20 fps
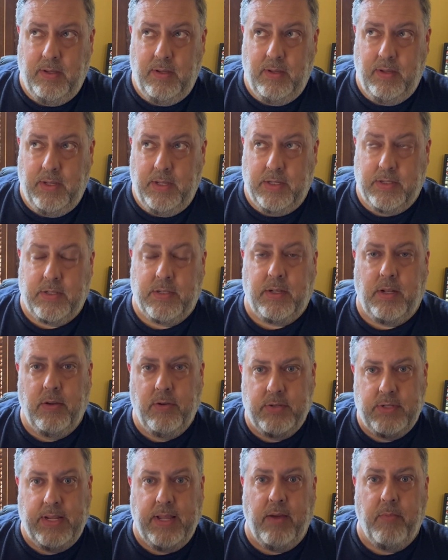it
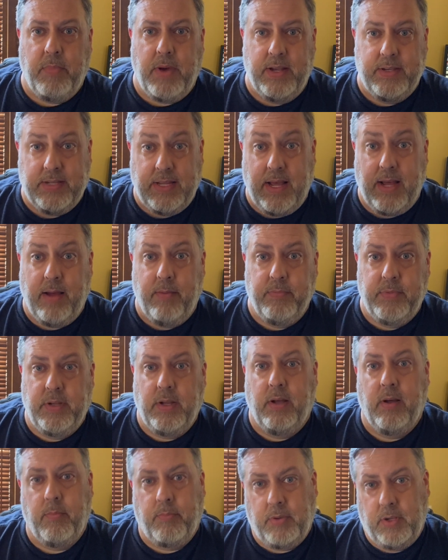slows down my time to
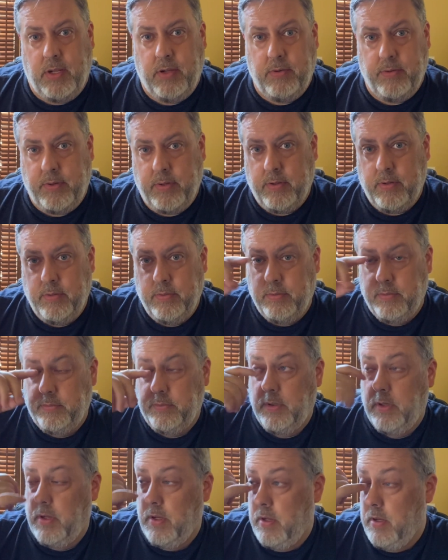upload,
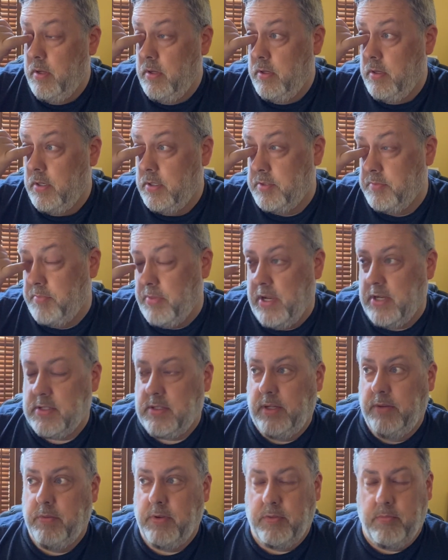
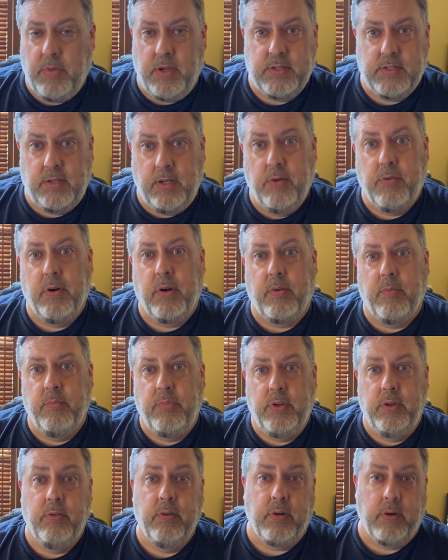especially with my slower
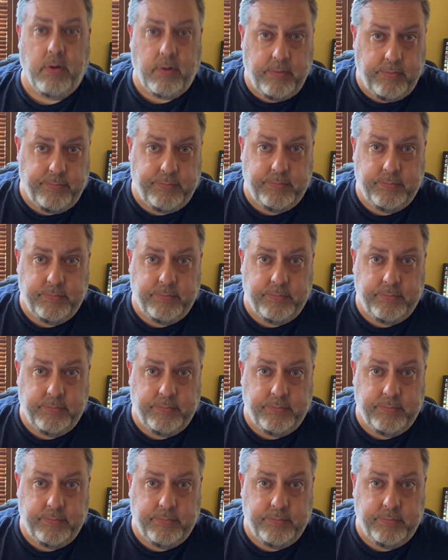computer.